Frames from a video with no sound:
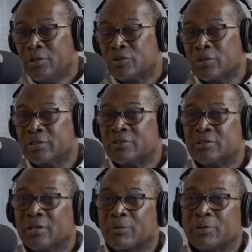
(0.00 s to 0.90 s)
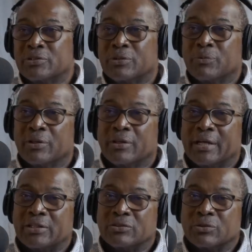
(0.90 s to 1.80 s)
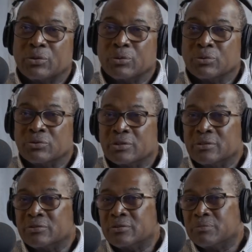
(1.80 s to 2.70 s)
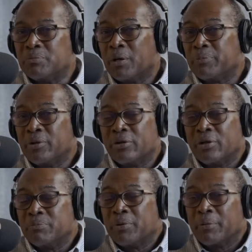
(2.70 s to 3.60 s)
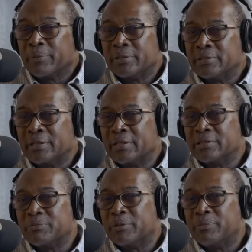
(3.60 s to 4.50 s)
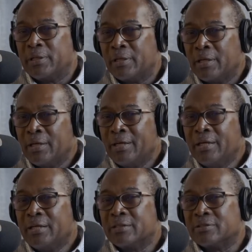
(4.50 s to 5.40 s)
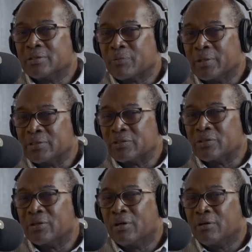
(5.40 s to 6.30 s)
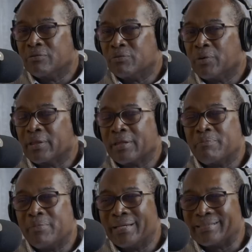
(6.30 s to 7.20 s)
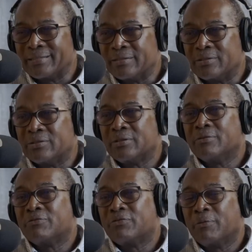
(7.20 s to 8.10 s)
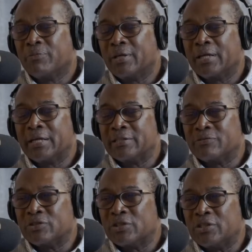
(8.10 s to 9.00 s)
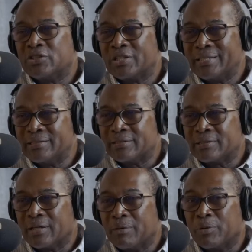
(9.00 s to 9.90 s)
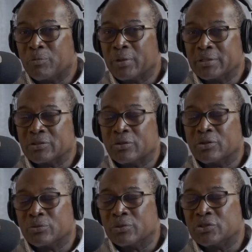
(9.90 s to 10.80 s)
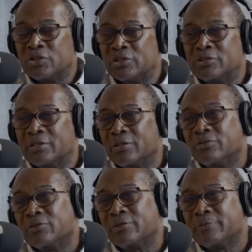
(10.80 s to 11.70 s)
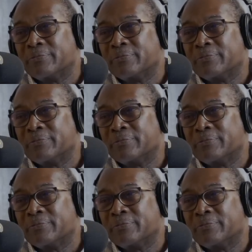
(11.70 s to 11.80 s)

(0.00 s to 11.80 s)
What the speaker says: So this is not a question of whether Nigel Hughes is popular or unpopular, as the case may be. This is a question of what the message from the Alliance for Change is about what it's going to do to change the country.